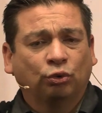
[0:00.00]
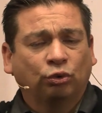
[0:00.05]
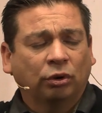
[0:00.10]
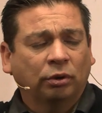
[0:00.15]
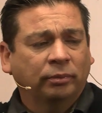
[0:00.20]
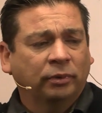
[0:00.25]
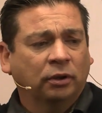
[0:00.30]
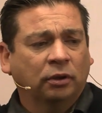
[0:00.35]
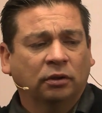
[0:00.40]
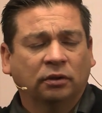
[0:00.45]

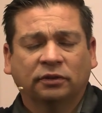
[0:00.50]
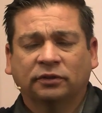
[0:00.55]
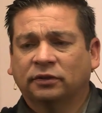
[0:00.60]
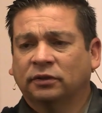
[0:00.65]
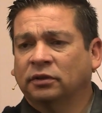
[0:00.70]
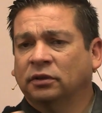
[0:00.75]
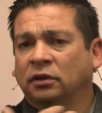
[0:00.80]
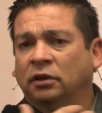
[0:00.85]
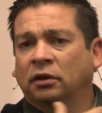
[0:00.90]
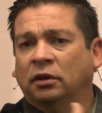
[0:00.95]
criminals,
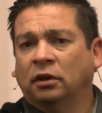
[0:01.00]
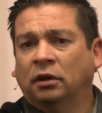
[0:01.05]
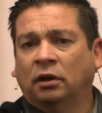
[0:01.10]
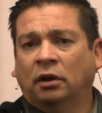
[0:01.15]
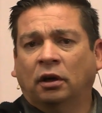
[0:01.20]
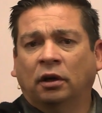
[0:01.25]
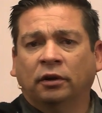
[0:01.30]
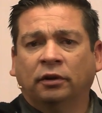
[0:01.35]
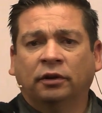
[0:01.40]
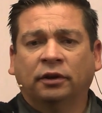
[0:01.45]

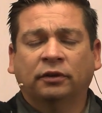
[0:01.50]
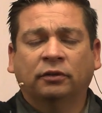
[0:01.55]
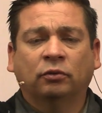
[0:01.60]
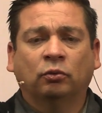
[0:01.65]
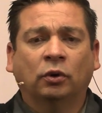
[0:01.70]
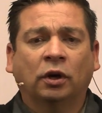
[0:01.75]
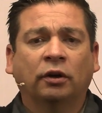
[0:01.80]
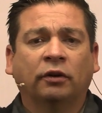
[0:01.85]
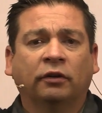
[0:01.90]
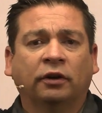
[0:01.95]
on his,
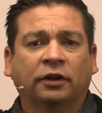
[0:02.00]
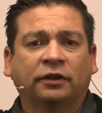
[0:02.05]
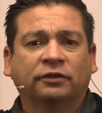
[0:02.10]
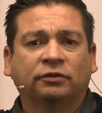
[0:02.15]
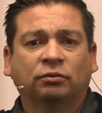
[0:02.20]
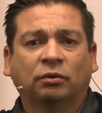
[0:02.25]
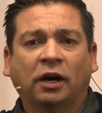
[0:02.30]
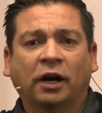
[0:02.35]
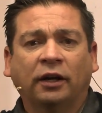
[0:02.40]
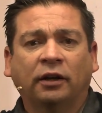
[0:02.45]
one on
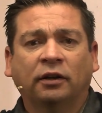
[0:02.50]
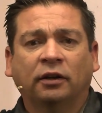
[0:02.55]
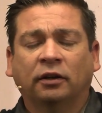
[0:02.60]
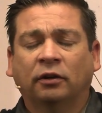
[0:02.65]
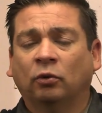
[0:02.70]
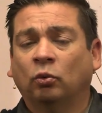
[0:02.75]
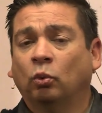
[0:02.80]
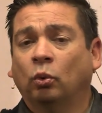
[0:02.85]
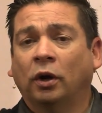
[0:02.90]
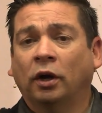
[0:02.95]
his right
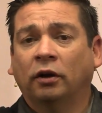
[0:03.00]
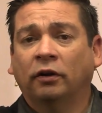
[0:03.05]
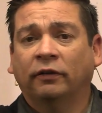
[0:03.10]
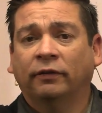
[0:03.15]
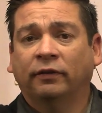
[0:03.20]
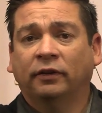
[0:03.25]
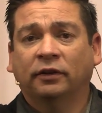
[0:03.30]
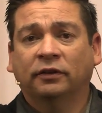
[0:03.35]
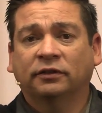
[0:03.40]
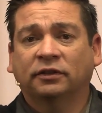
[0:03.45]
and one on
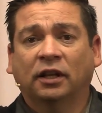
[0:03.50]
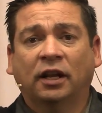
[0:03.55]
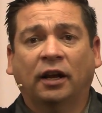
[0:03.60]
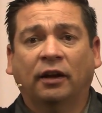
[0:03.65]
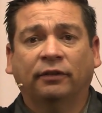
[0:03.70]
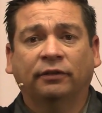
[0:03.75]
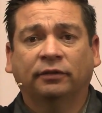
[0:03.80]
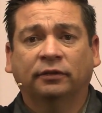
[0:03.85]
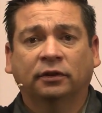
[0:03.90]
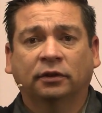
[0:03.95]
his
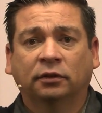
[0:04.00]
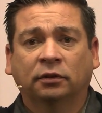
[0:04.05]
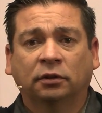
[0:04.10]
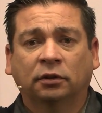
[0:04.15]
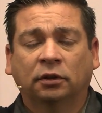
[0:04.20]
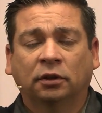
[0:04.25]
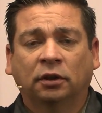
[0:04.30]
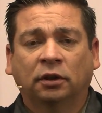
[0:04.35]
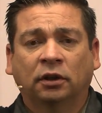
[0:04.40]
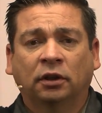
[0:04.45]
left.
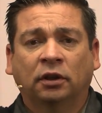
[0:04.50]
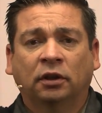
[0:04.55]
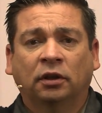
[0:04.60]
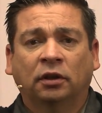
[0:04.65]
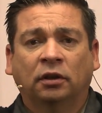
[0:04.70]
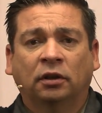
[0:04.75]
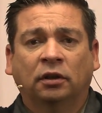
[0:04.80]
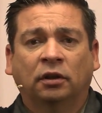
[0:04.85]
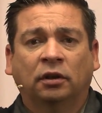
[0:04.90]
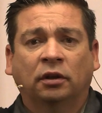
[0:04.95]

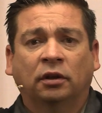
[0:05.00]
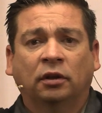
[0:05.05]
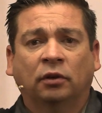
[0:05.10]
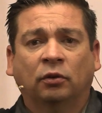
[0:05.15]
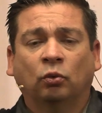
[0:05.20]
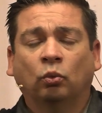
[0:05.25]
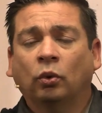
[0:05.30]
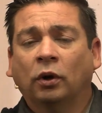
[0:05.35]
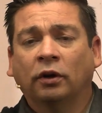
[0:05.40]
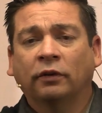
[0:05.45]

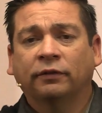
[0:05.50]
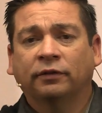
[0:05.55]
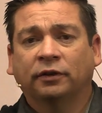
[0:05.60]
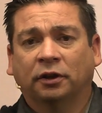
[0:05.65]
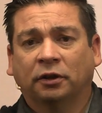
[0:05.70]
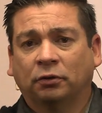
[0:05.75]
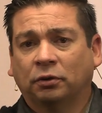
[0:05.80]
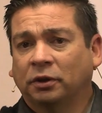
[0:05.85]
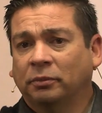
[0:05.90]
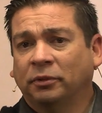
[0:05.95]
And one of the
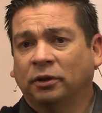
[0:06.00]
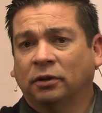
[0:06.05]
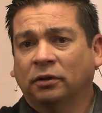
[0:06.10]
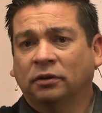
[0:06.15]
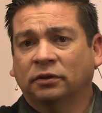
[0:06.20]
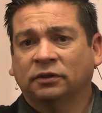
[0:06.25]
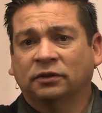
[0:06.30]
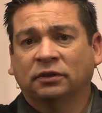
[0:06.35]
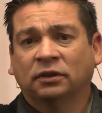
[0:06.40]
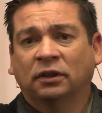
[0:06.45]

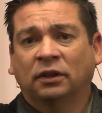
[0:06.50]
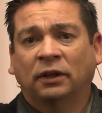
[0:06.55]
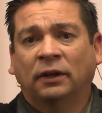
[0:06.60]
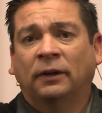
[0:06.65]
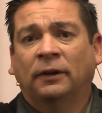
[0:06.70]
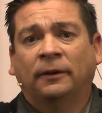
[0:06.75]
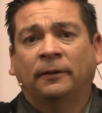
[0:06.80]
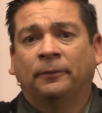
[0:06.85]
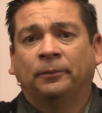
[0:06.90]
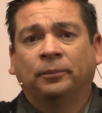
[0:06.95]
criminals
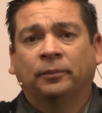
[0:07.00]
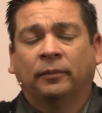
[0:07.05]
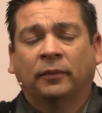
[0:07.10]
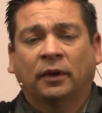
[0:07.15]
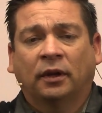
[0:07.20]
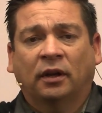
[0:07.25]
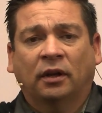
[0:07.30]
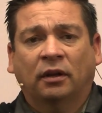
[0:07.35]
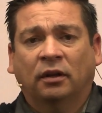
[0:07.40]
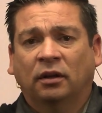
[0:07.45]

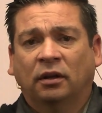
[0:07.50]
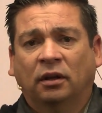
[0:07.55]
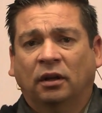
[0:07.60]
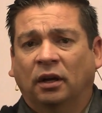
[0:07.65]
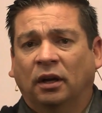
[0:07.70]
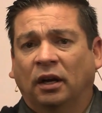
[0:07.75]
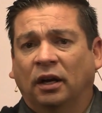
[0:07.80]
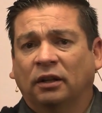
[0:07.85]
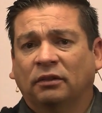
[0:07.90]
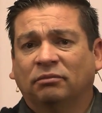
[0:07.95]

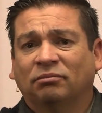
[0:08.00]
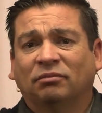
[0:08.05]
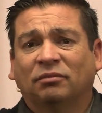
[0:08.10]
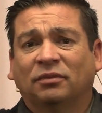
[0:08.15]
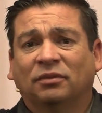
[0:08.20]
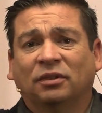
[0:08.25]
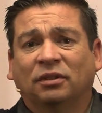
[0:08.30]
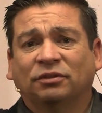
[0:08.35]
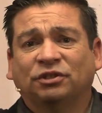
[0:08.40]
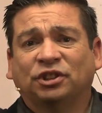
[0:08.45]
Uh,
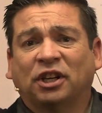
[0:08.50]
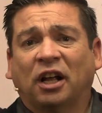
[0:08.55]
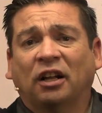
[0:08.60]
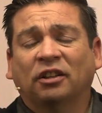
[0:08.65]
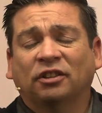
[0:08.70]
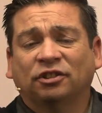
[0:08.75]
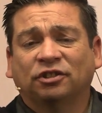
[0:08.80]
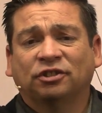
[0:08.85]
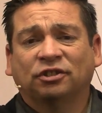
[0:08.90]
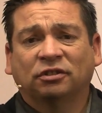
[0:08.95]

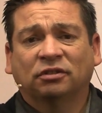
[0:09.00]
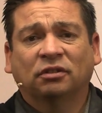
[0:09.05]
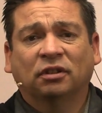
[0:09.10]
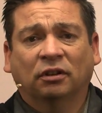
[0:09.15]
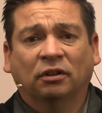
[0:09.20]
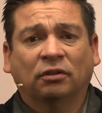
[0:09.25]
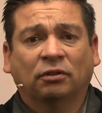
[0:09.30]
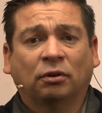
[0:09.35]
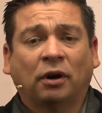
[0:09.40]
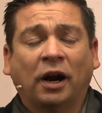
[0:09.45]
challenge
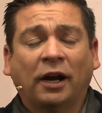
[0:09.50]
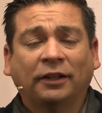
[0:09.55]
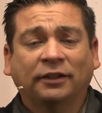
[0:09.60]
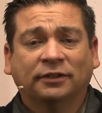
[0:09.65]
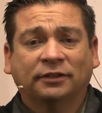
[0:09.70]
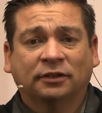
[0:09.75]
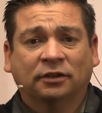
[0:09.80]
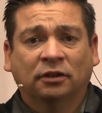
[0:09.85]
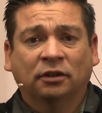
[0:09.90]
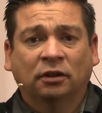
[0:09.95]

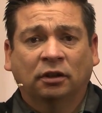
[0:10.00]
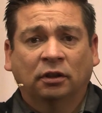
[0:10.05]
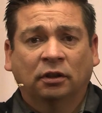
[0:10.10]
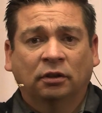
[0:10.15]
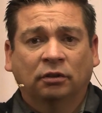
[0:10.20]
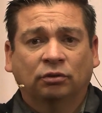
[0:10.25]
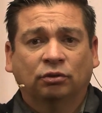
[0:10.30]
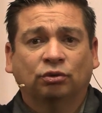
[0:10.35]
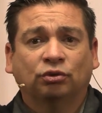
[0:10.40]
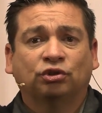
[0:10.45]
Christ
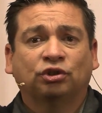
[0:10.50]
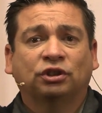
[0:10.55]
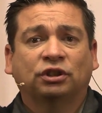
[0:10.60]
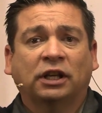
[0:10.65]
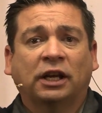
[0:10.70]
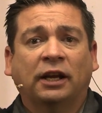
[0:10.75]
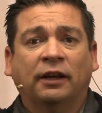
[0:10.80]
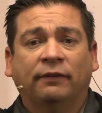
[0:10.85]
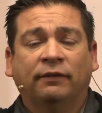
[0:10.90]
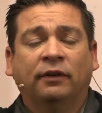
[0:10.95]
to
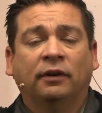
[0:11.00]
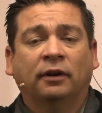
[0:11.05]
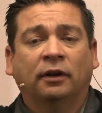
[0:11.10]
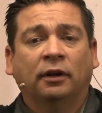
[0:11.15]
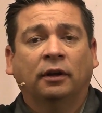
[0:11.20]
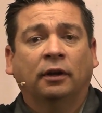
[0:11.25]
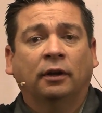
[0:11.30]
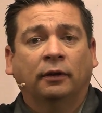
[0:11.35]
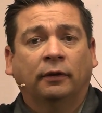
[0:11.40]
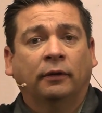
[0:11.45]
save
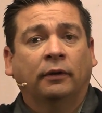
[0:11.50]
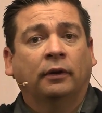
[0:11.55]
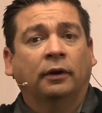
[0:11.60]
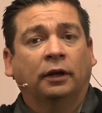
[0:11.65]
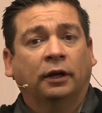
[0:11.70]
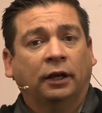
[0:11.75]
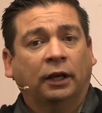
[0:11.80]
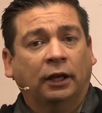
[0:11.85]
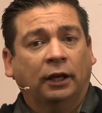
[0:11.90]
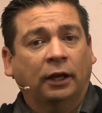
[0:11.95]

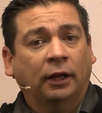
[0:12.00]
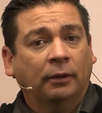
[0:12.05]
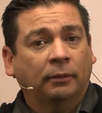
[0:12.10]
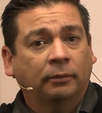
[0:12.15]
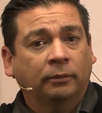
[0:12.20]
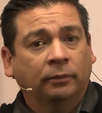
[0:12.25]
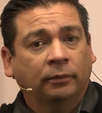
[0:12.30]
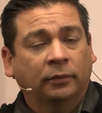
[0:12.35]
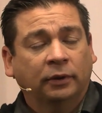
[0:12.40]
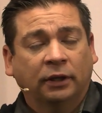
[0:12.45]

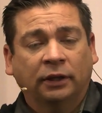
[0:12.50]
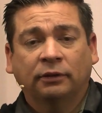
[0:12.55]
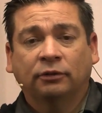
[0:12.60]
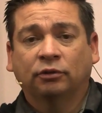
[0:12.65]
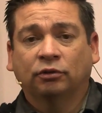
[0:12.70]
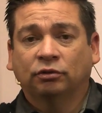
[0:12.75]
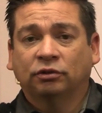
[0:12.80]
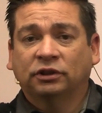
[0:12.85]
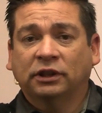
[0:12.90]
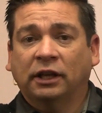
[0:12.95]
him and
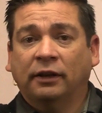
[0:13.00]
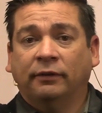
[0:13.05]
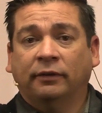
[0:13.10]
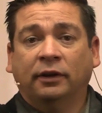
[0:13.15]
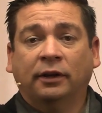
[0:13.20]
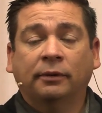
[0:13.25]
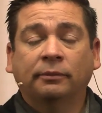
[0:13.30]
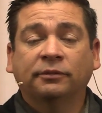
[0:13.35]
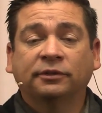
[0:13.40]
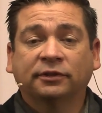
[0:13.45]
to save
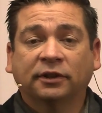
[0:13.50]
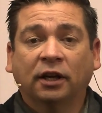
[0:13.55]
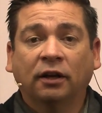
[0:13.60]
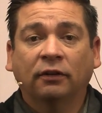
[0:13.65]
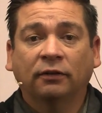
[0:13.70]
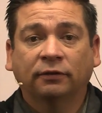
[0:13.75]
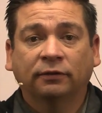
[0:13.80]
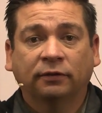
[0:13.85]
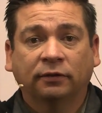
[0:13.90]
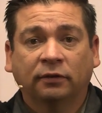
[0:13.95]

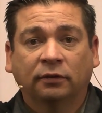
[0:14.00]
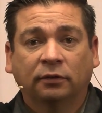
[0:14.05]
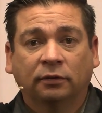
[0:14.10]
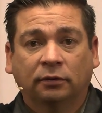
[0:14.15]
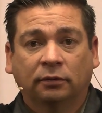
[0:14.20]
himself.